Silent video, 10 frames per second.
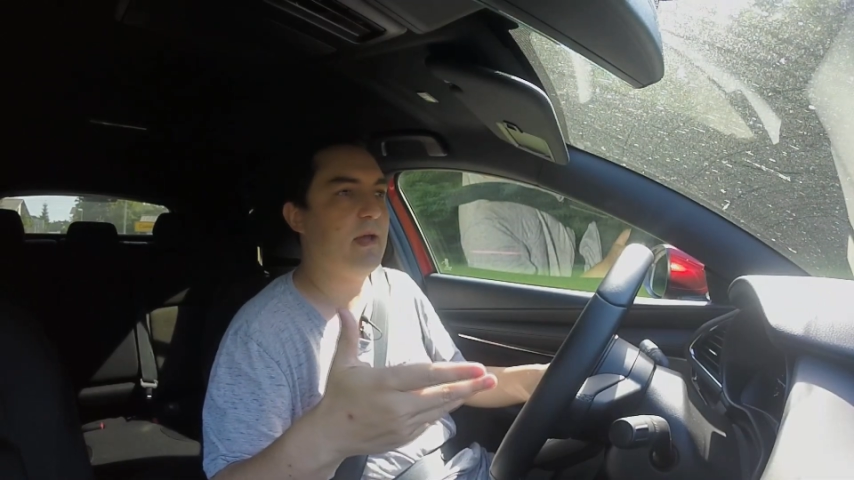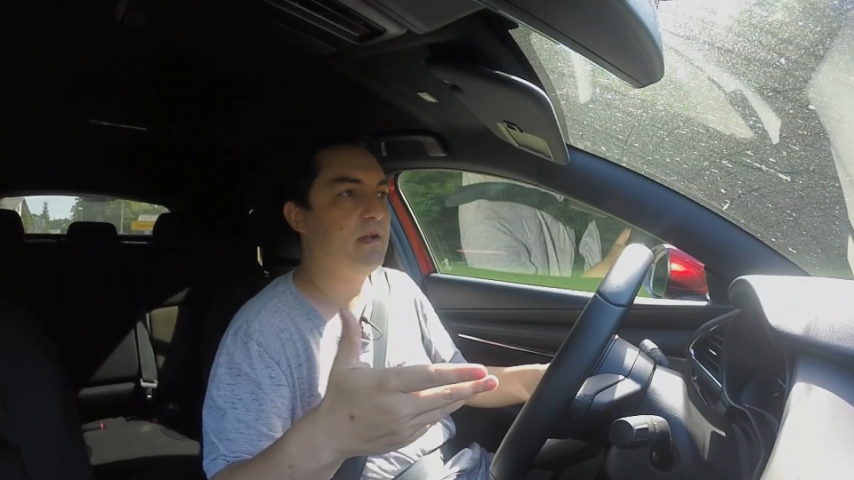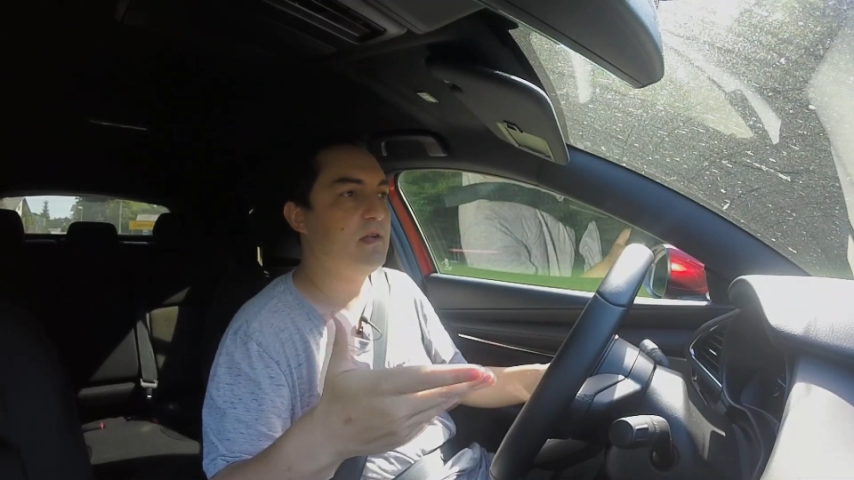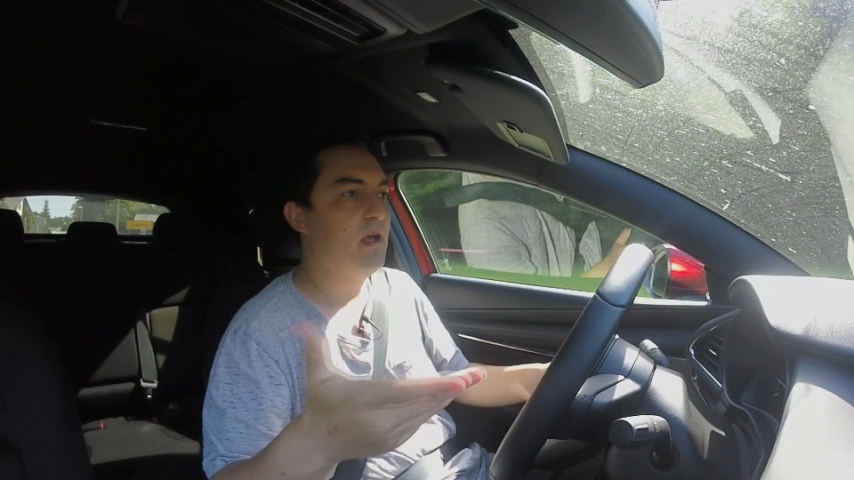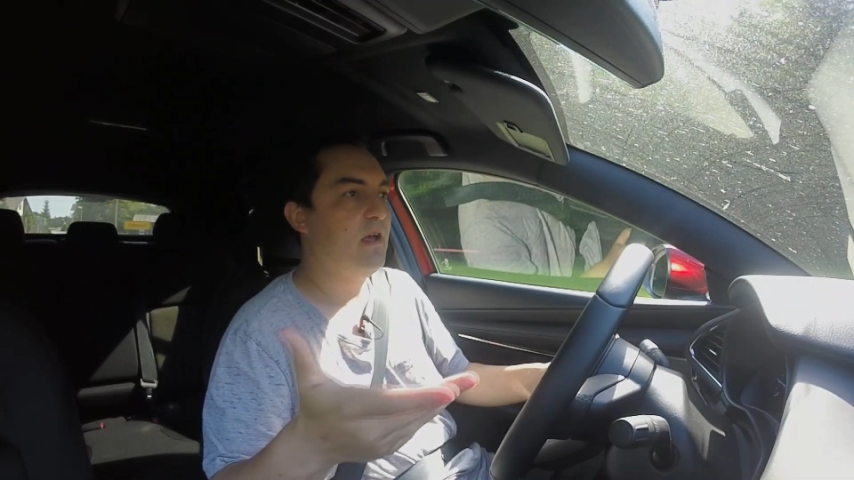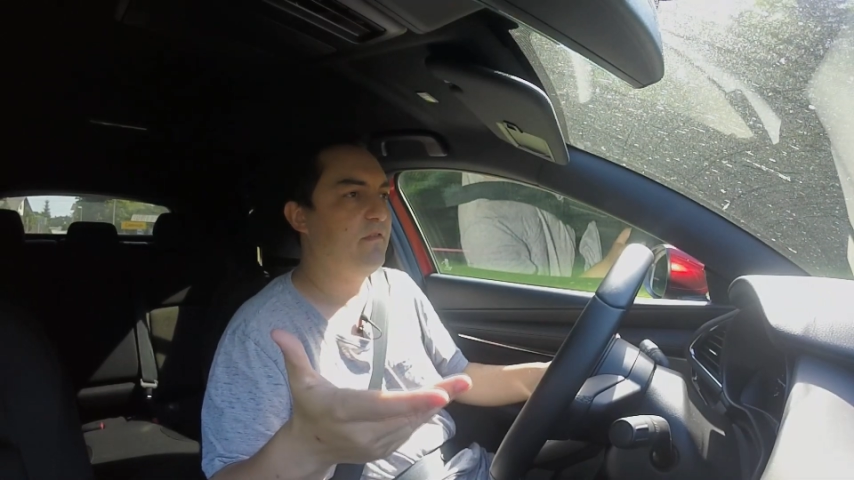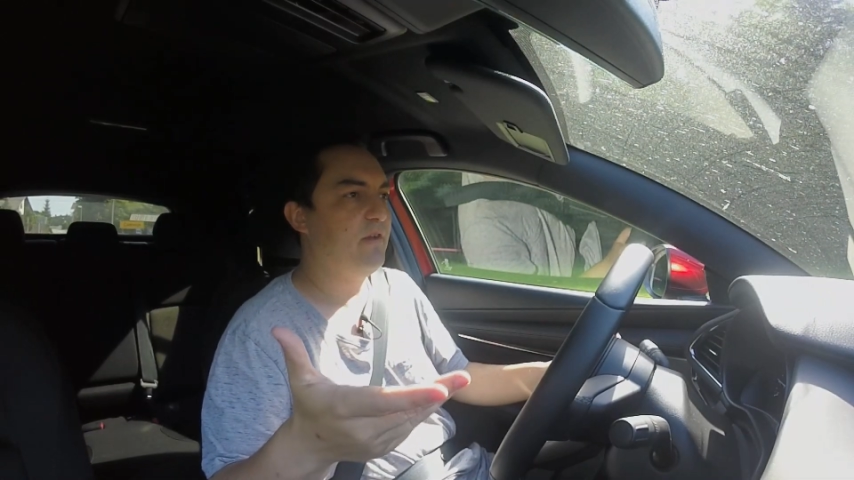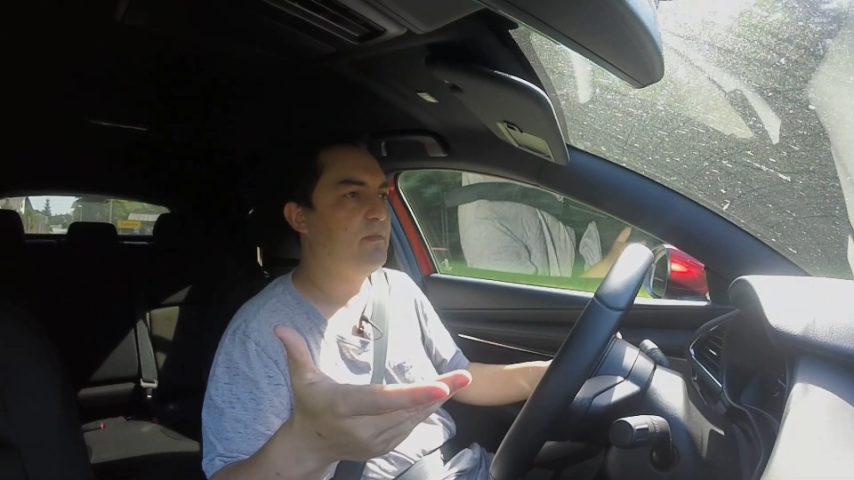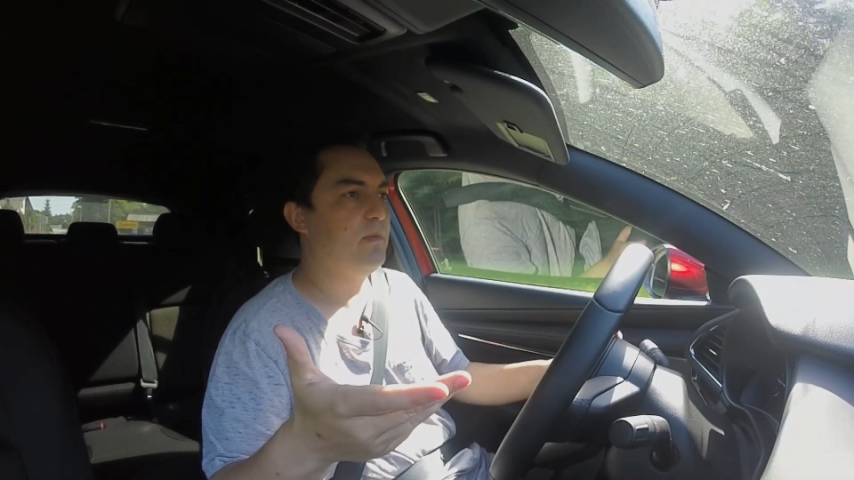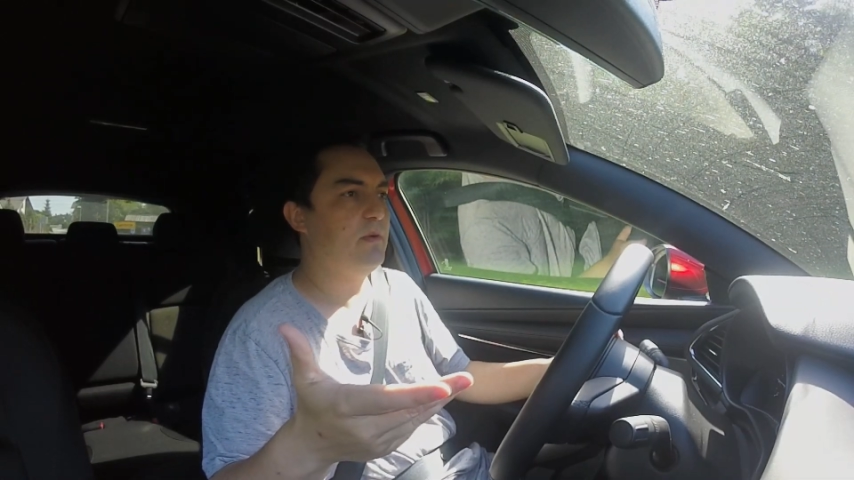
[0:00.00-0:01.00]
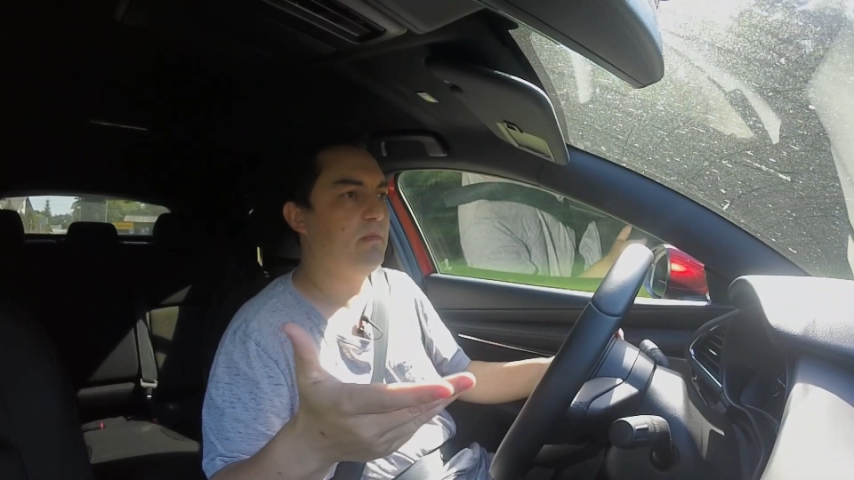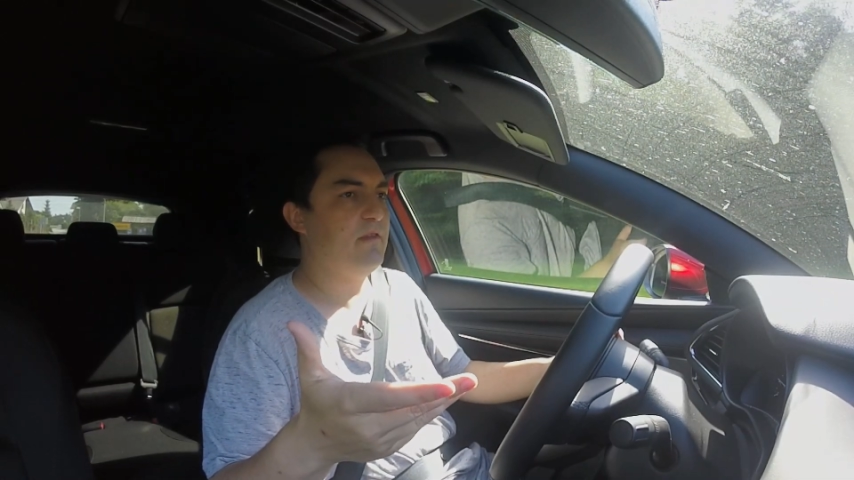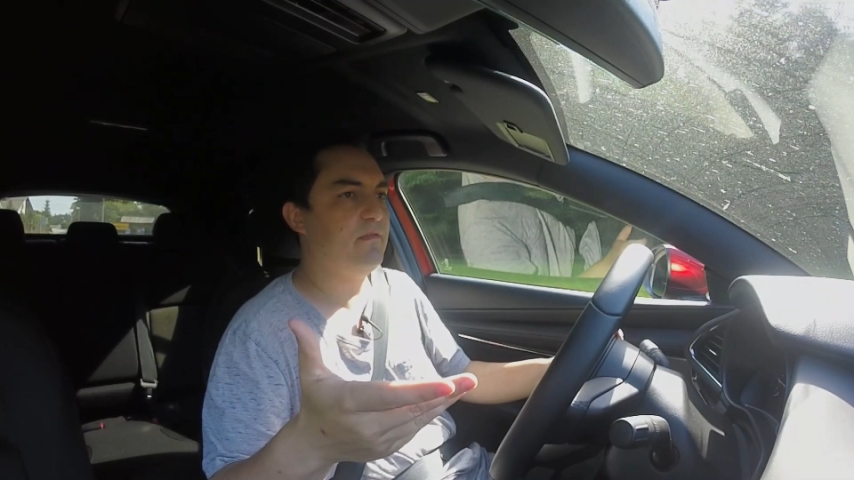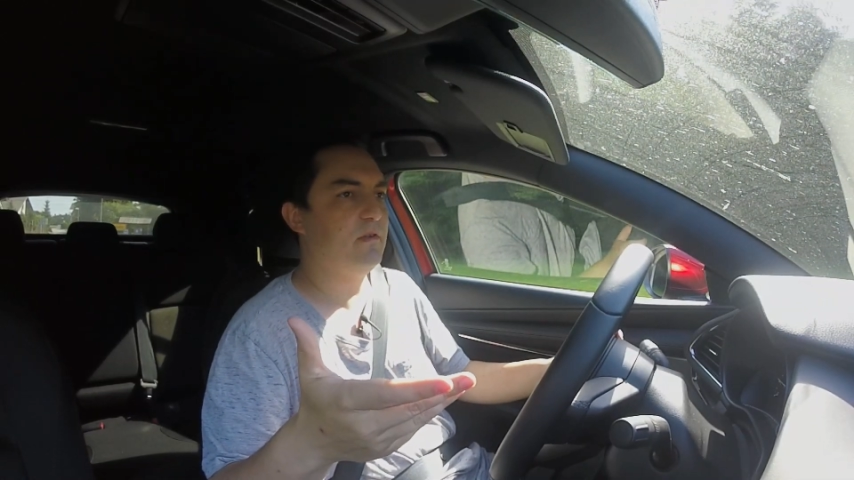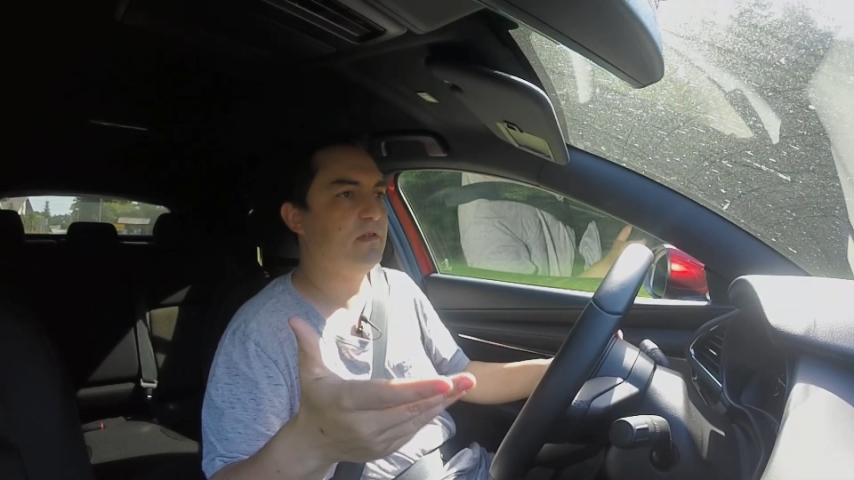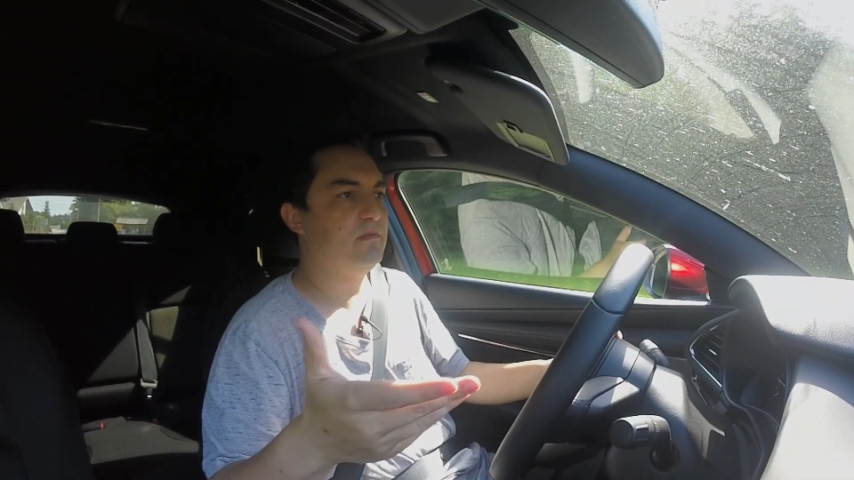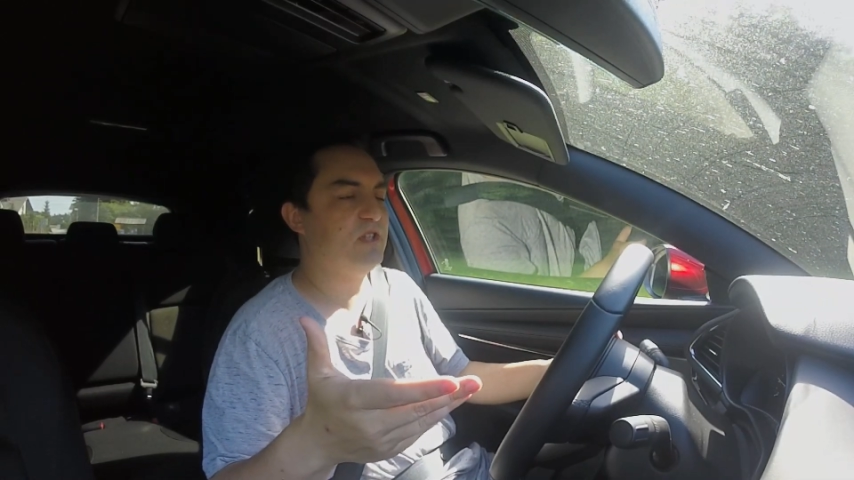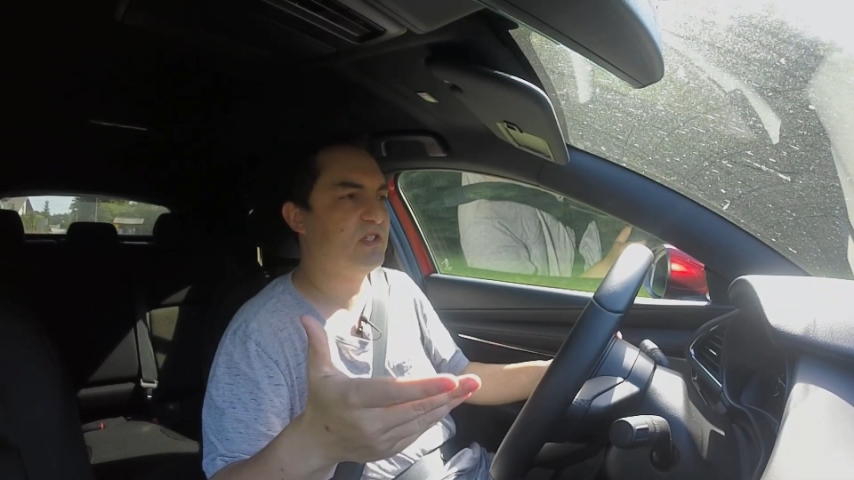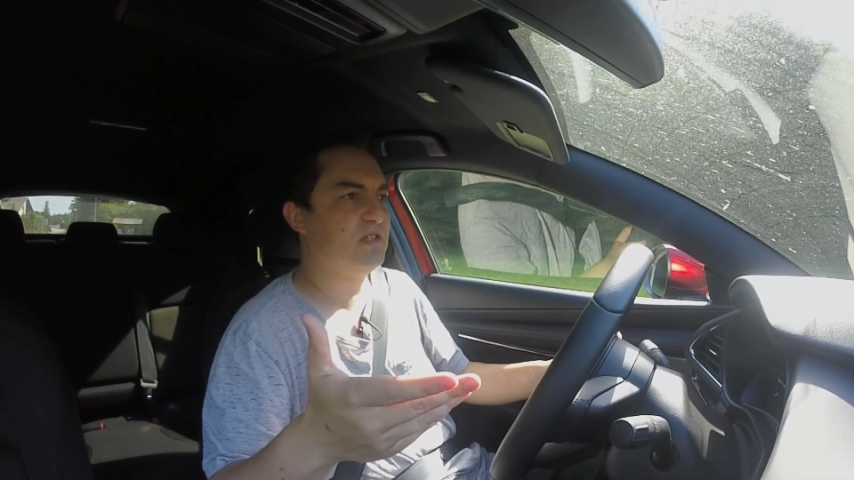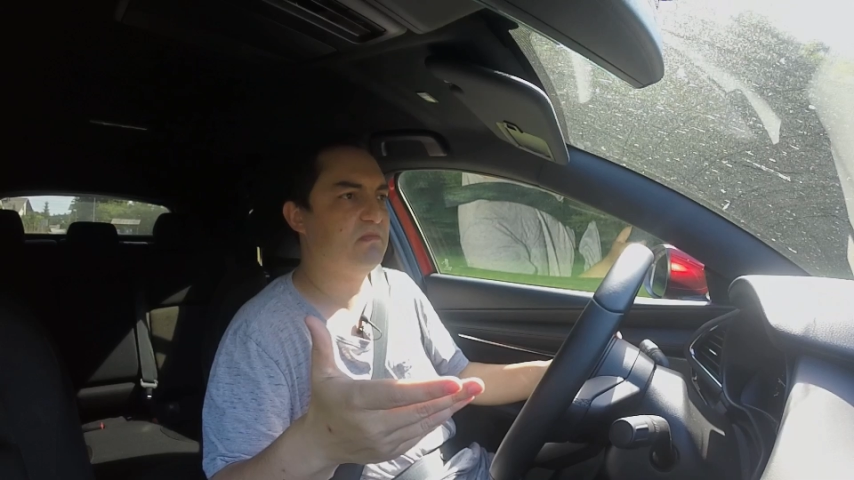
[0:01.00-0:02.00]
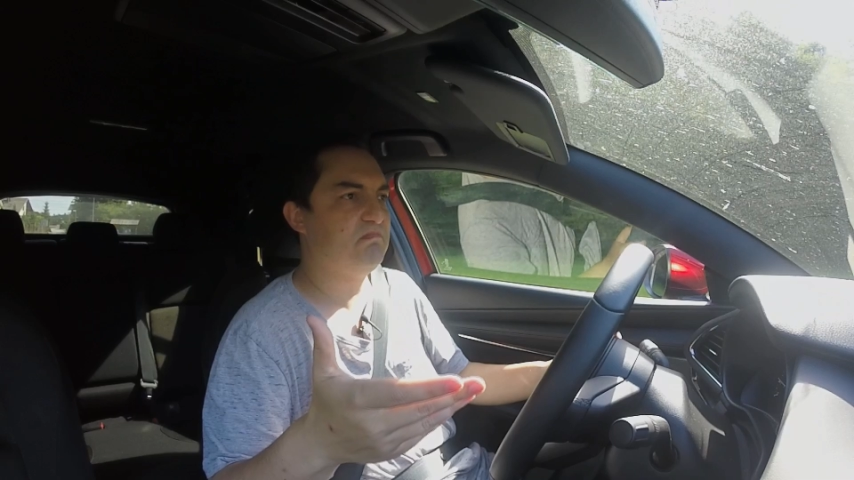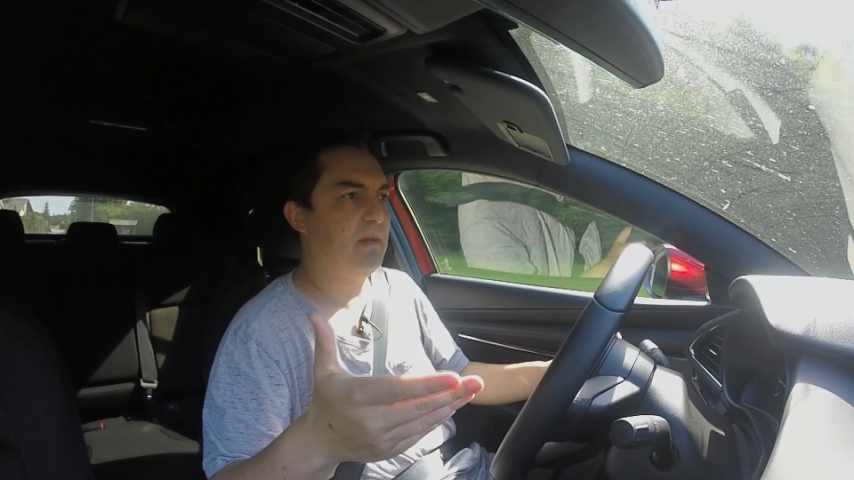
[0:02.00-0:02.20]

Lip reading: And if I put my foot just